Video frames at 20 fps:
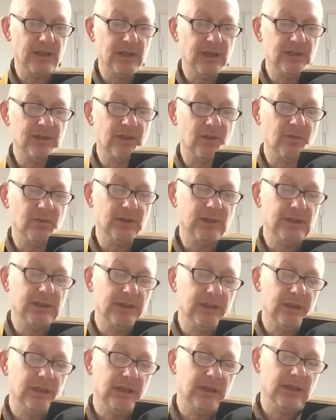So,
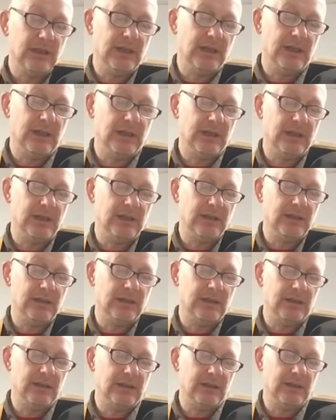
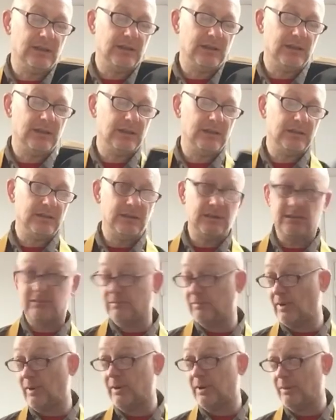
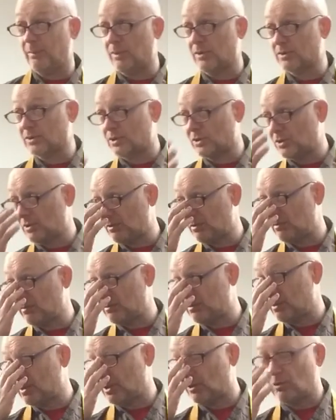very much
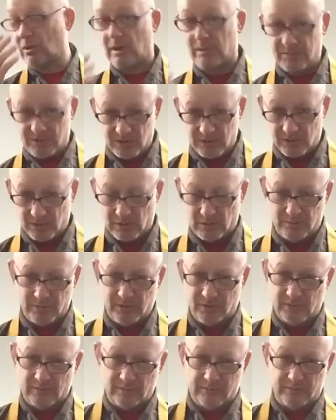described in
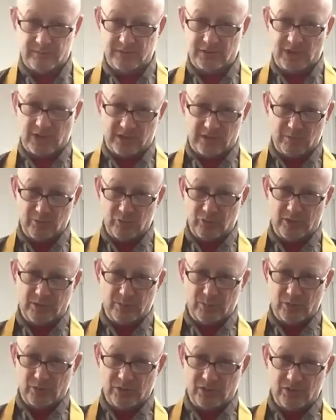terms of
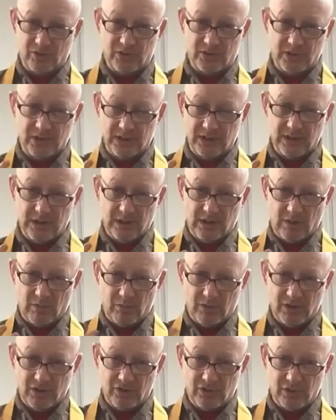Shakyamuni Buddha's
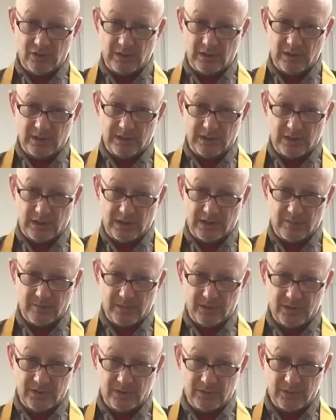original
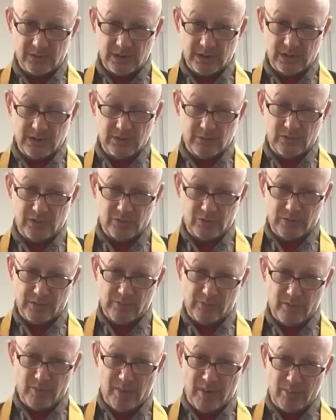enlightenment, which we
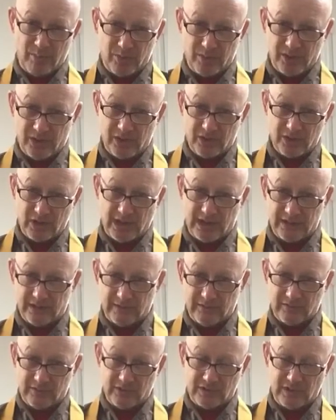remember each
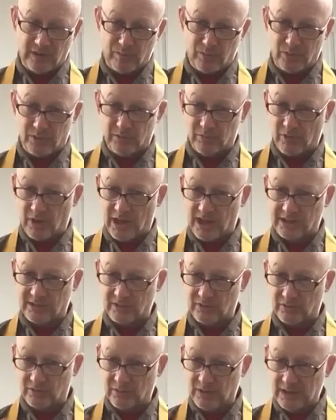8th of December in
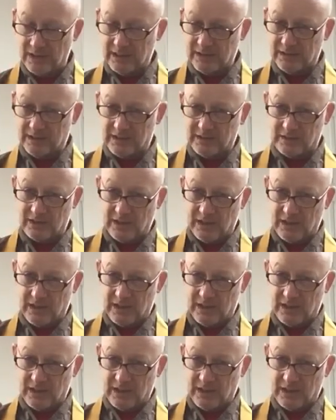Rohatsu, this